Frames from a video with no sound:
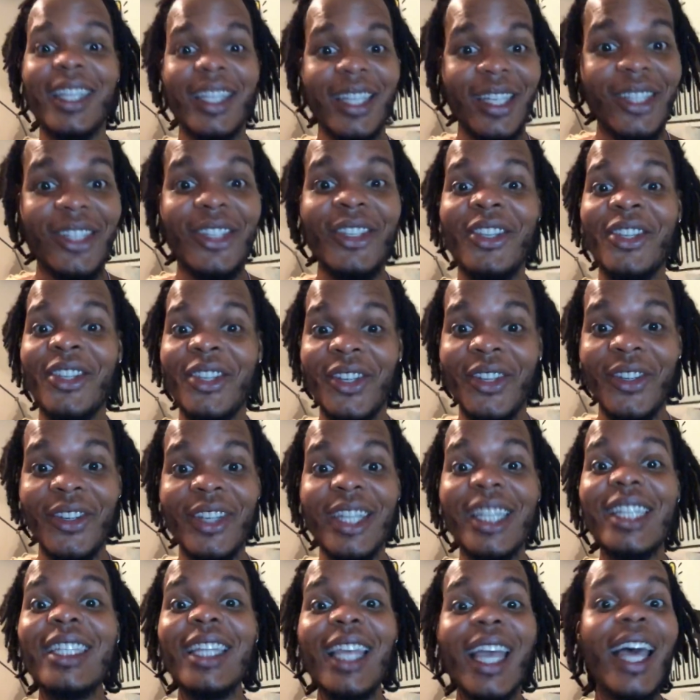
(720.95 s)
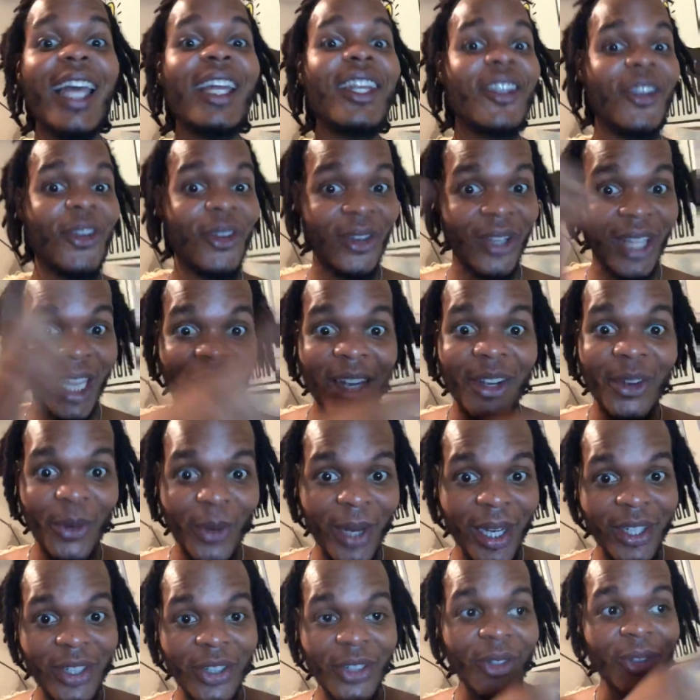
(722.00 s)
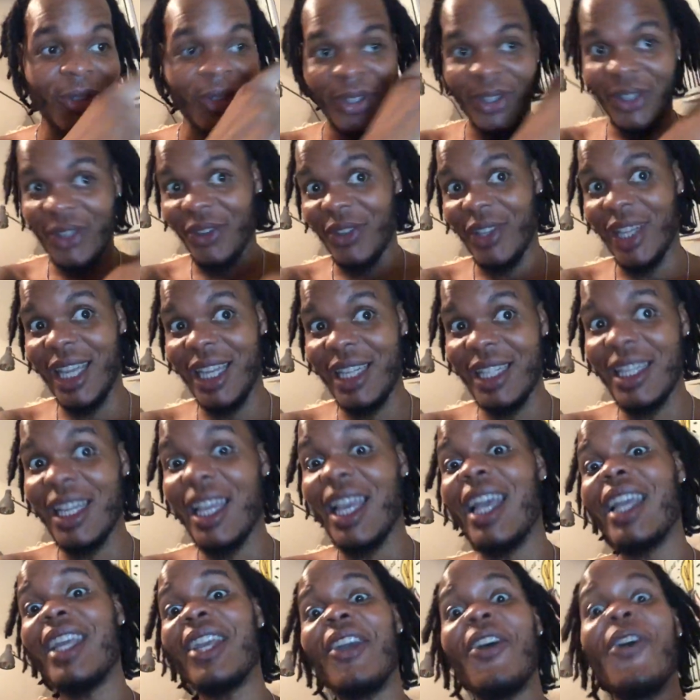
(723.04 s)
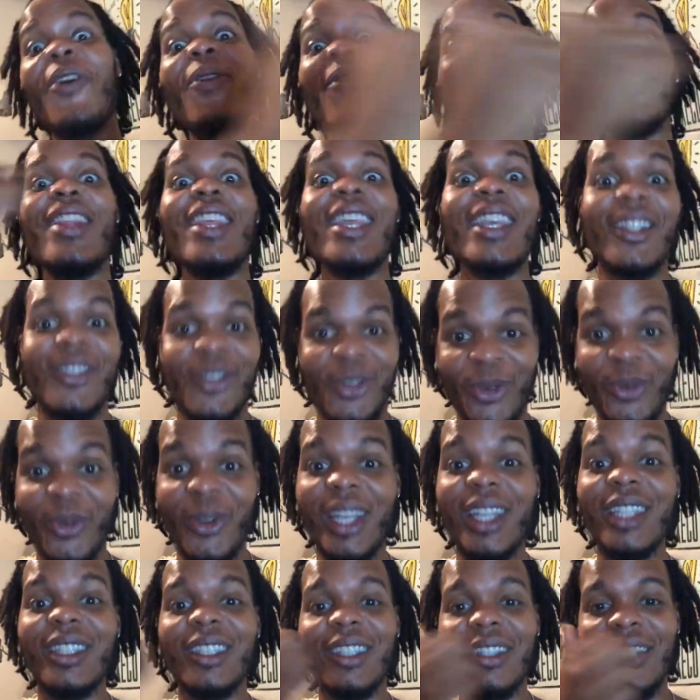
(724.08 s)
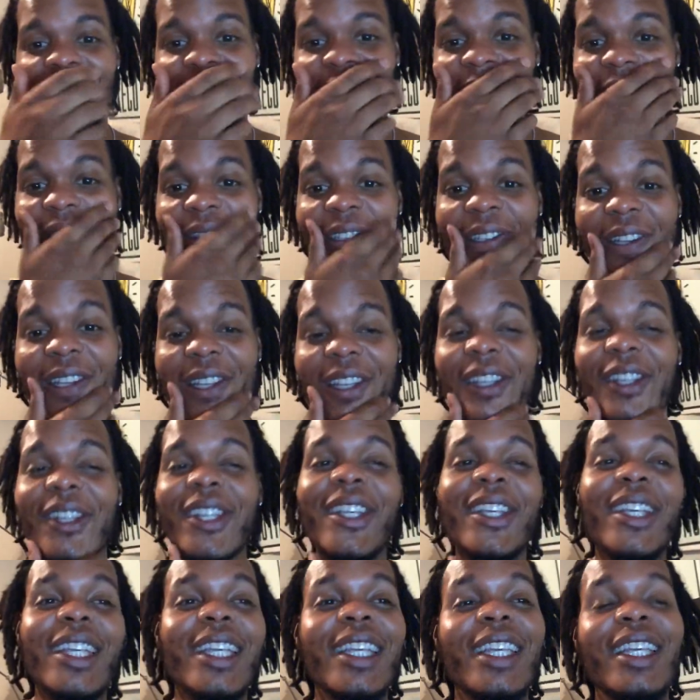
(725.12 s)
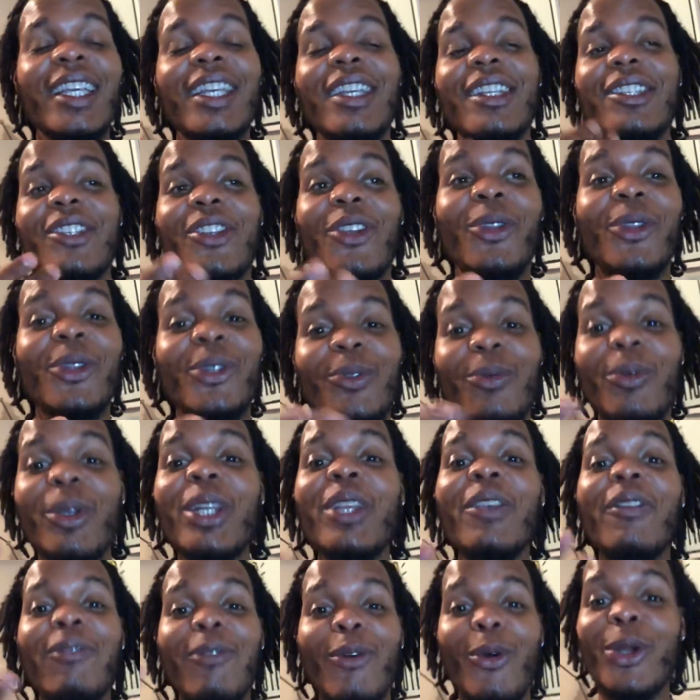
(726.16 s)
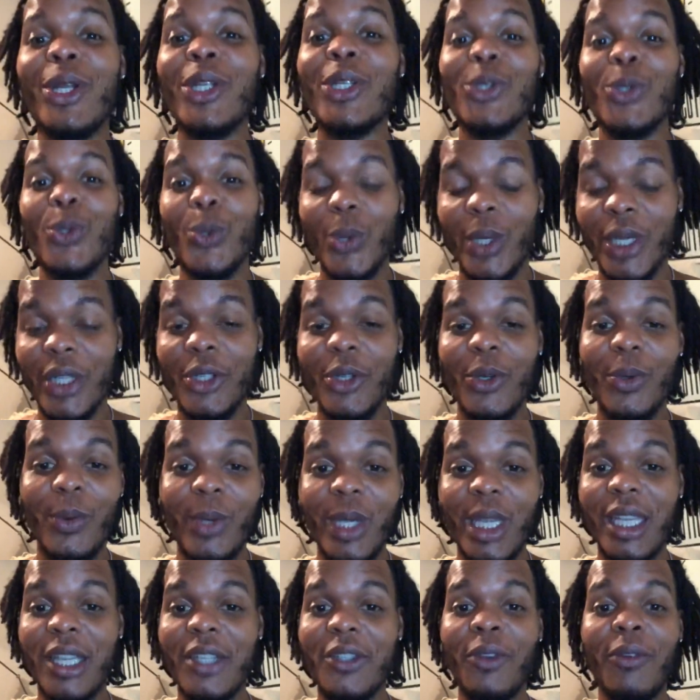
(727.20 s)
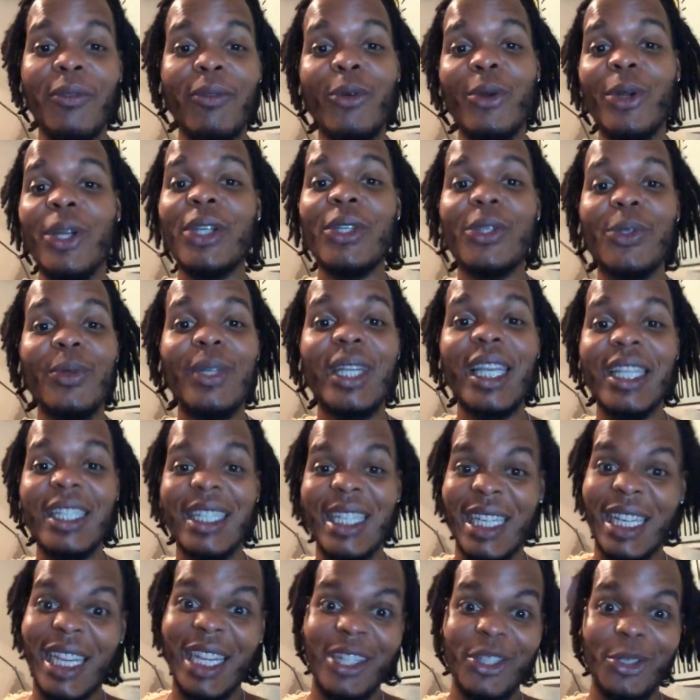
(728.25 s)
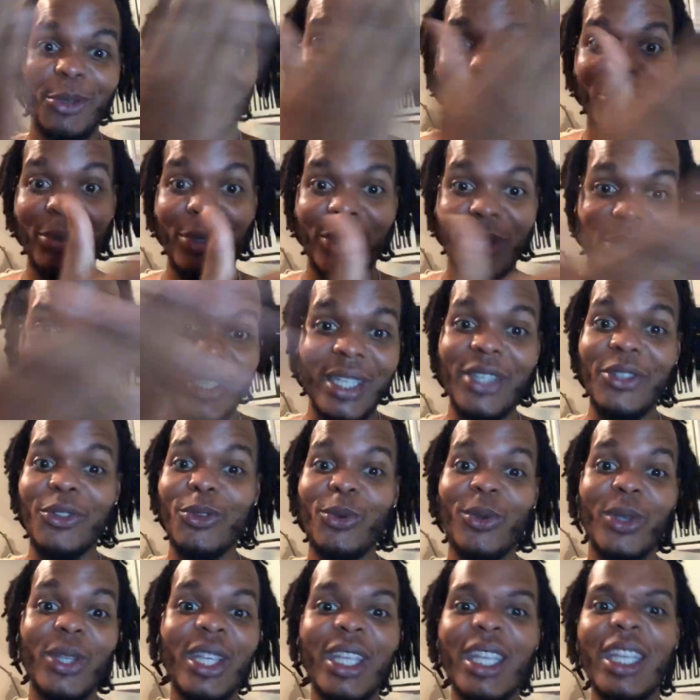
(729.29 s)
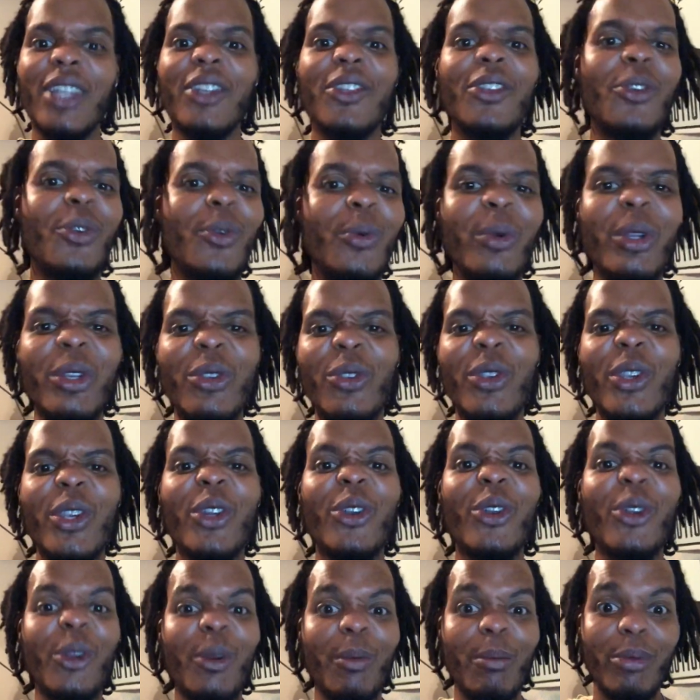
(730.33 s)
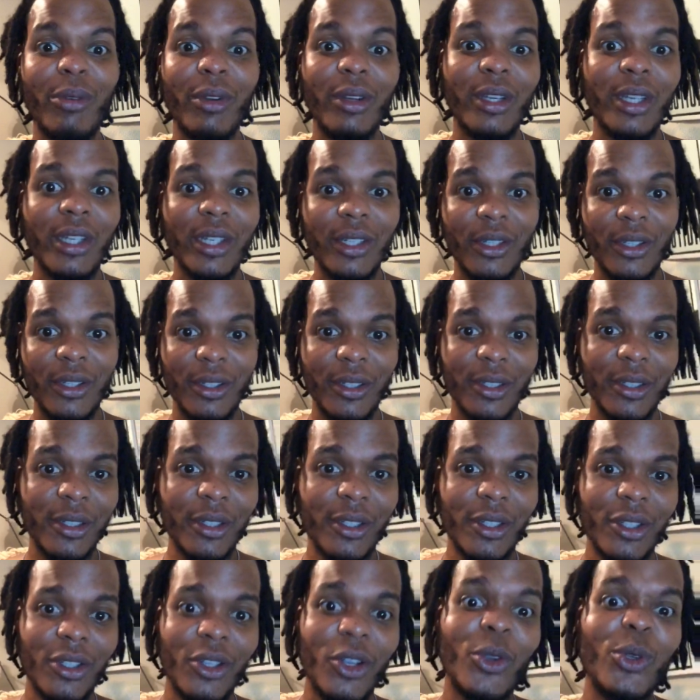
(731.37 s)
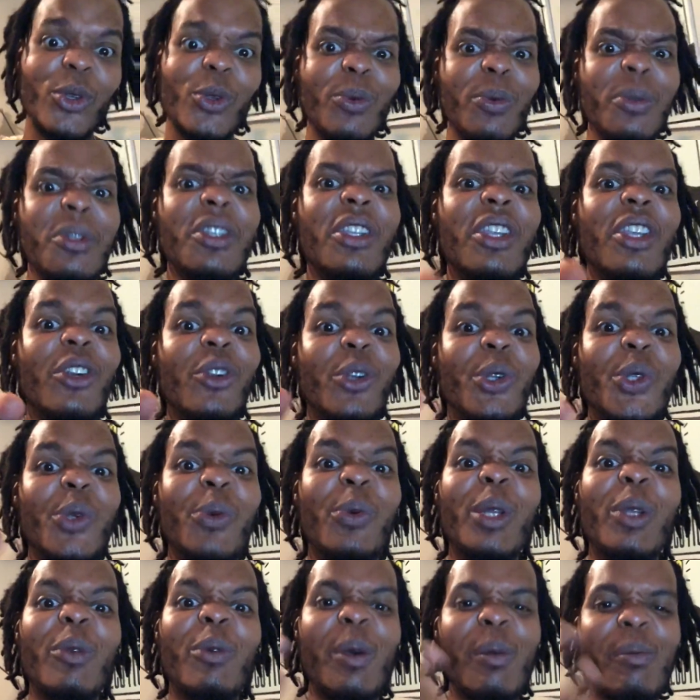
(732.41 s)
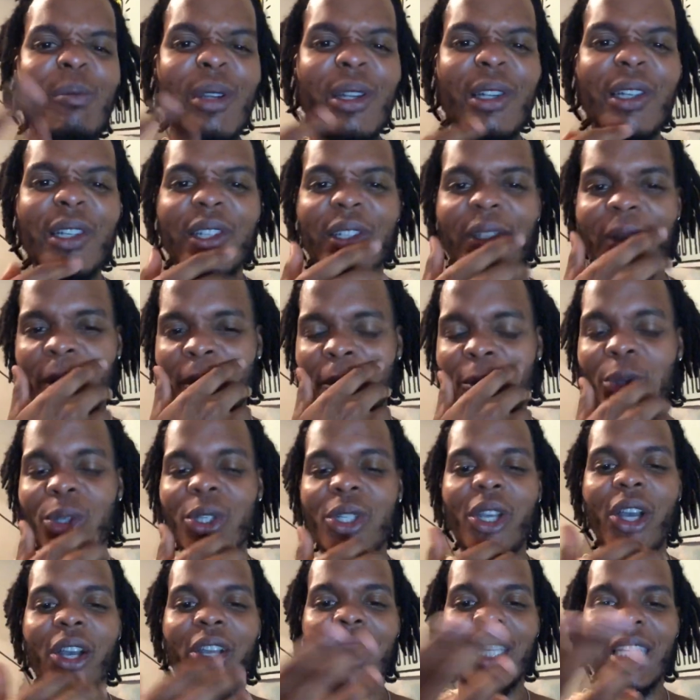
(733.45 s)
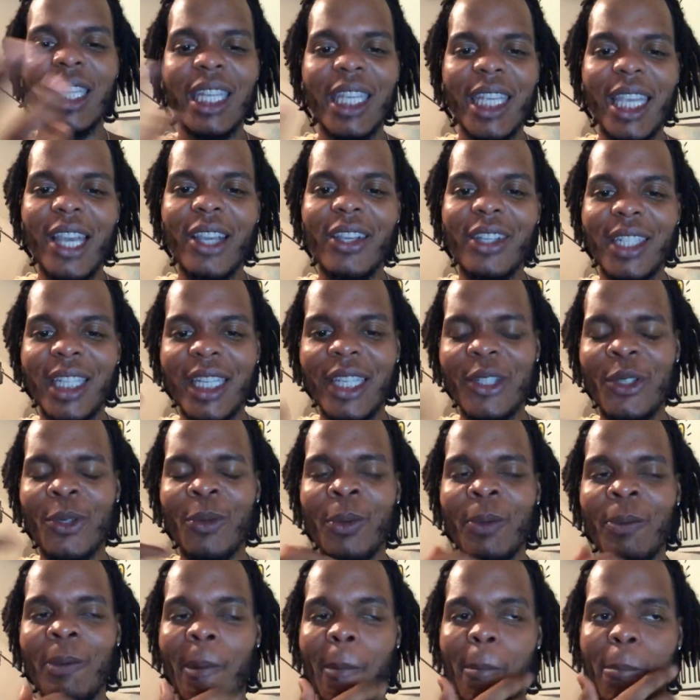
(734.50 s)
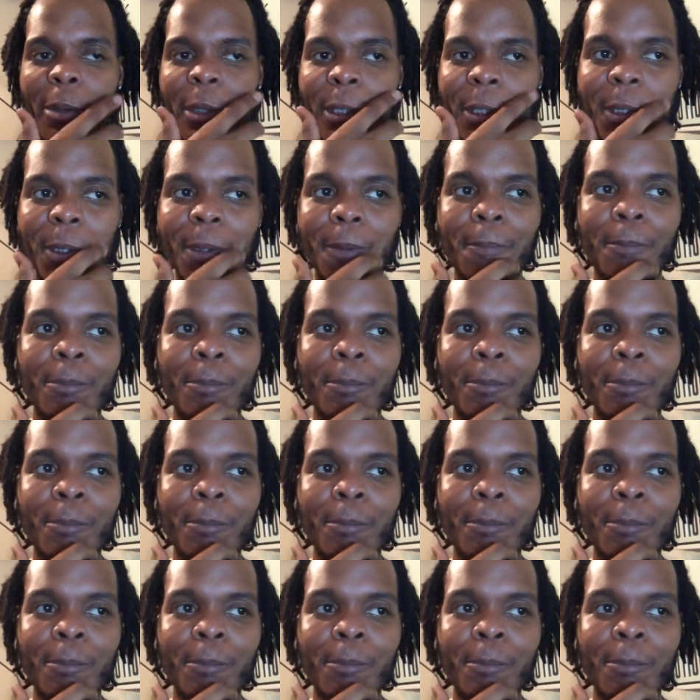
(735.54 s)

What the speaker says: You can get on this side to go to that direction, or you get on that side and go this direction. You know what I'm saying? So there's really 42 entryways or 42 destination points that you can get to when you get on a bridge. When you get on 21 bridges, if you're talking and calculating 21 bridges.